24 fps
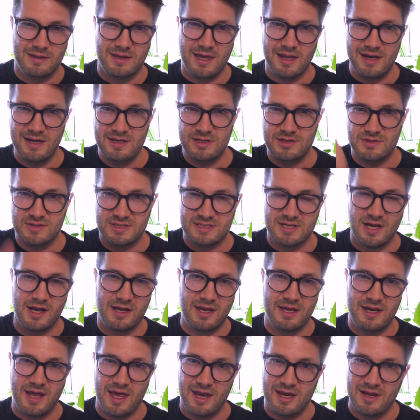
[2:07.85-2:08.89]
Getting too
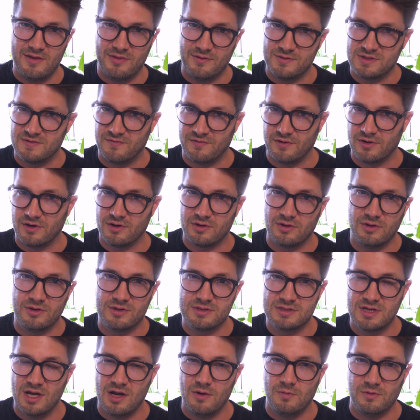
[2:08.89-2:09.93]
stuck in any of those
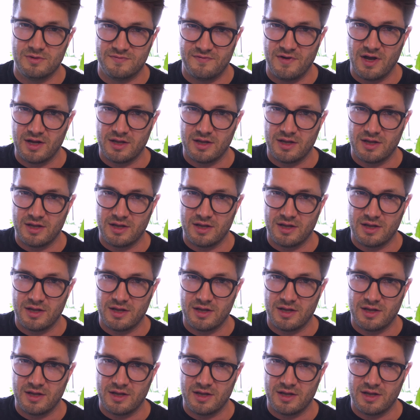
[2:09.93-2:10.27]
verticals will